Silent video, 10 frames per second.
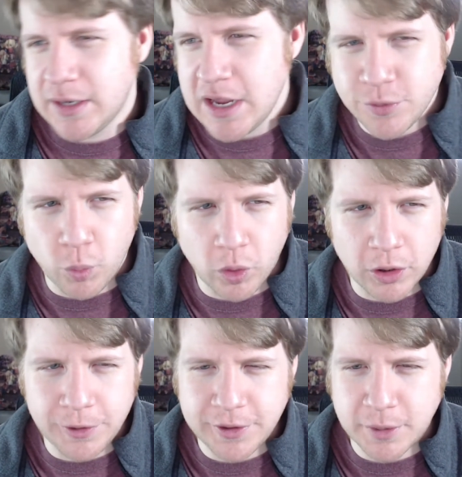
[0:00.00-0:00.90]
each
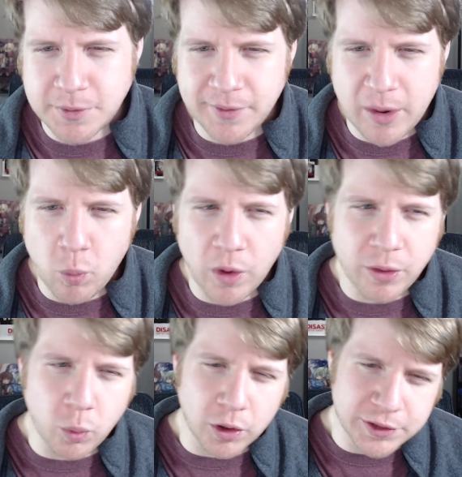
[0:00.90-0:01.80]
world in terms of like what the
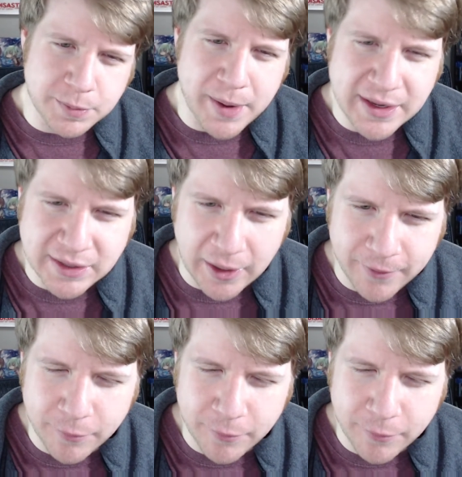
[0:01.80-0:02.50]
world is based off of.